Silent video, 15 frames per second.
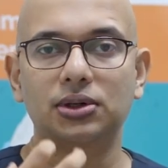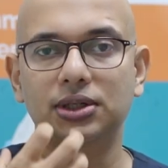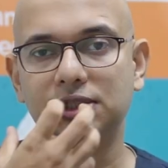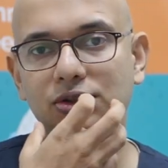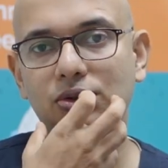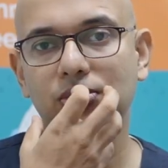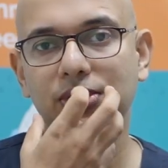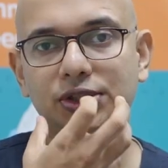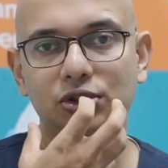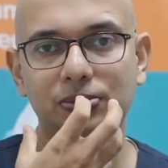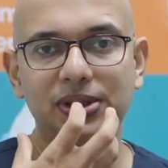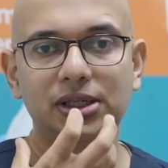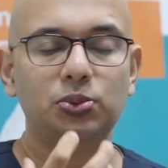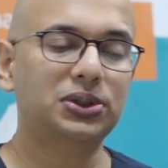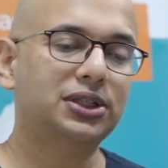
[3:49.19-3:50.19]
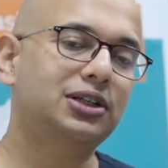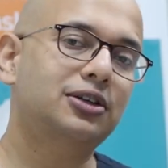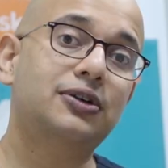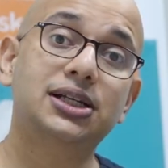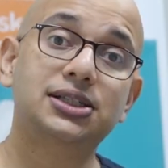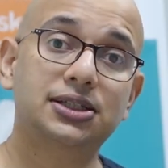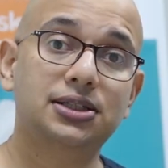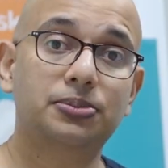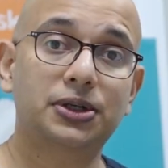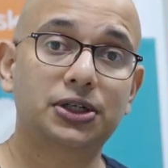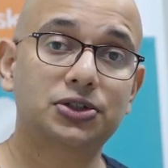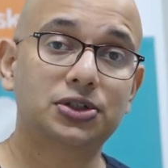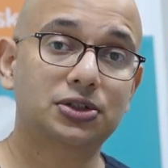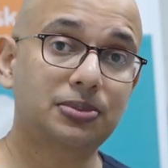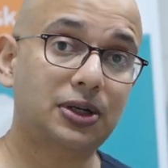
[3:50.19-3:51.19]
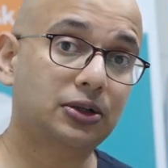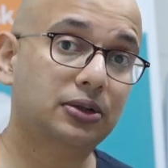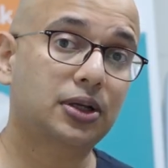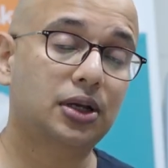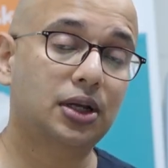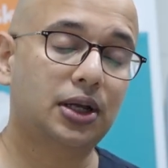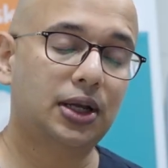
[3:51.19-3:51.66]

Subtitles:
it is going to be with the device in the patient's mouth.